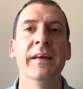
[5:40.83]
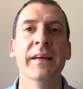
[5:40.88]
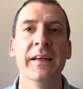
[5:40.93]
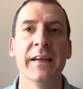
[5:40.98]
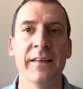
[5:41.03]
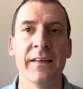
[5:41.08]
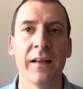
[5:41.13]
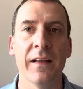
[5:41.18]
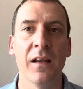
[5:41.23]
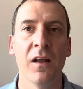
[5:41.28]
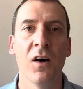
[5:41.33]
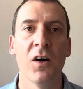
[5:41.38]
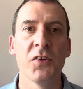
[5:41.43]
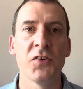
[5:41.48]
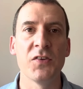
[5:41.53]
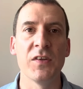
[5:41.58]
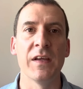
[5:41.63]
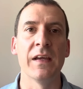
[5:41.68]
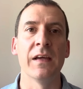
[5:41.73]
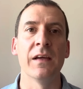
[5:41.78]
in the
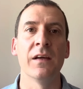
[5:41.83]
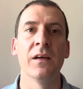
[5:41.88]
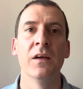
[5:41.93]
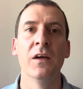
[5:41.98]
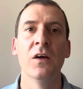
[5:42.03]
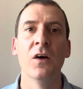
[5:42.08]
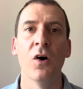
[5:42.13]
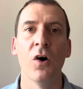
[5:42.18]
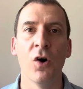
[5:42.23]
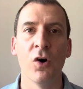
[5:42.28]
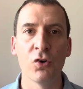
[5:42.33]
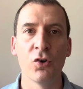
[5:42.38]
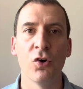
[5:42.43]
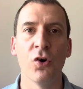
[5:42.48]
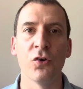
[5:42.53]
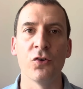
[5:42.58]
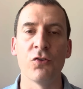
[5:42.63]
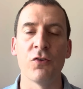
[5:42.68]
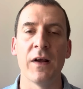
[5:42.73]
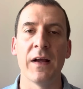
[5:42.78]
last year on
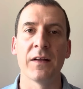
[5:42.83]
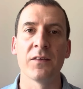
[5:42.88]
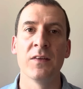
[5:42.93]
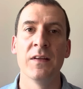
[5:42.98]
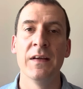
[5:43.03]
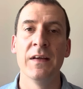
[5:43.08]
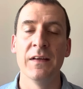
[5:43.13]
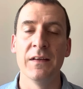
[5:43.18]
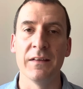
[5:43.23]
contracts